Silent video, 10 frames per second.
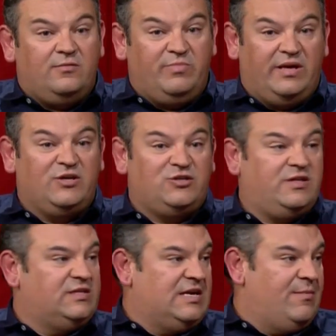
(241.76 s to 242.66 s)
big issue
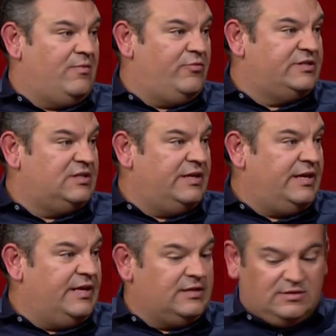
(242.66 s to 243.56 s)
that's come up recently
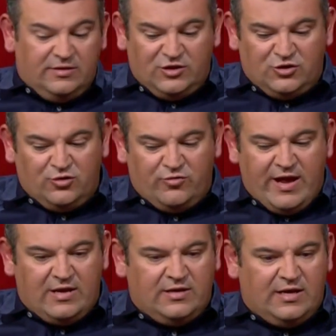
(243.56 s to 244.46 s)
is the issue
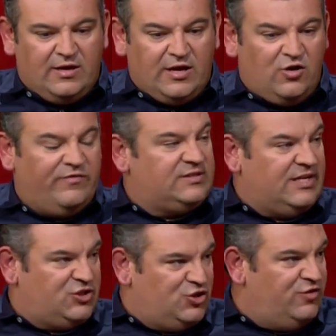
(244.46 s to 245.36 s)
around a
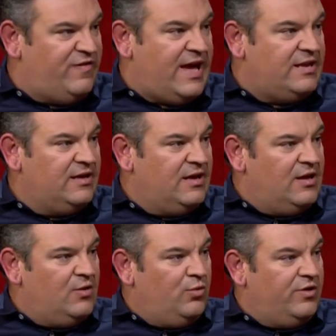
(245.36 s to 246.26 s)
conversation you've had
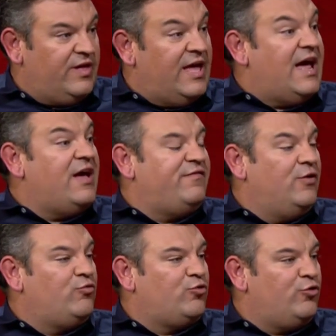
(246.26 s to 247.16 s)
with an
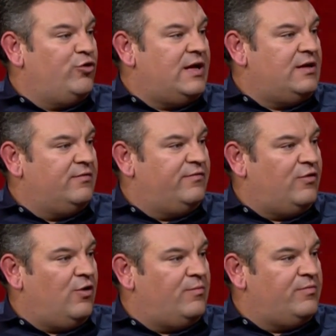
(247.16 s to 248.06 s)
AFL recruiter
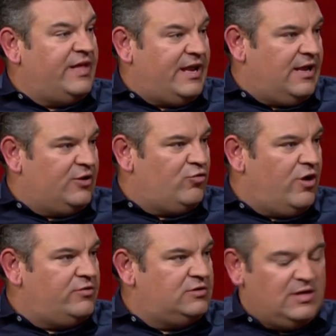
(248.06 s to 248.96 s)
from the Adelaide
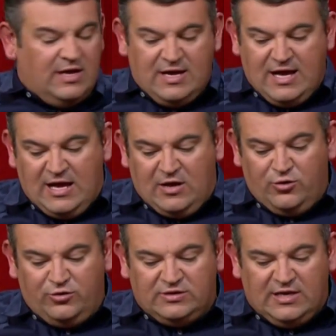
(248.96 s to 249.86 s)
Crows,
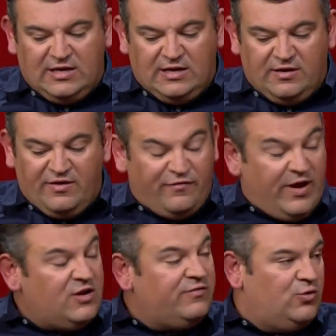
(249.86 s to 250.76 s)
who's a
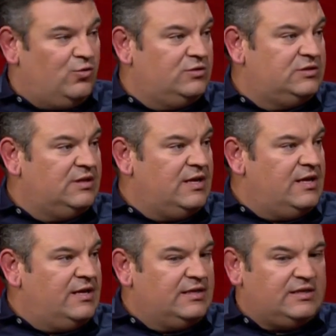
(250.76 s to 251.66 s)
friend of yours.
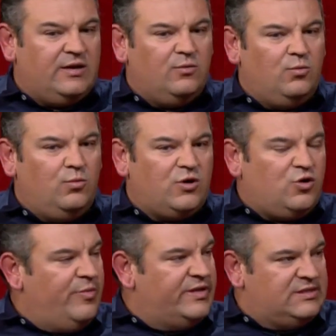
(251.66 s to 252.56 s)
So what
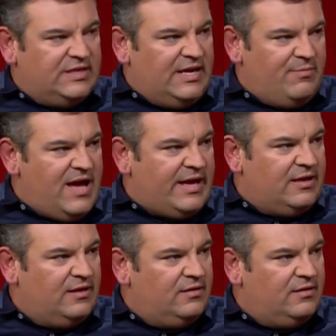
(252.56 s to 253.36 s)
comments did he make?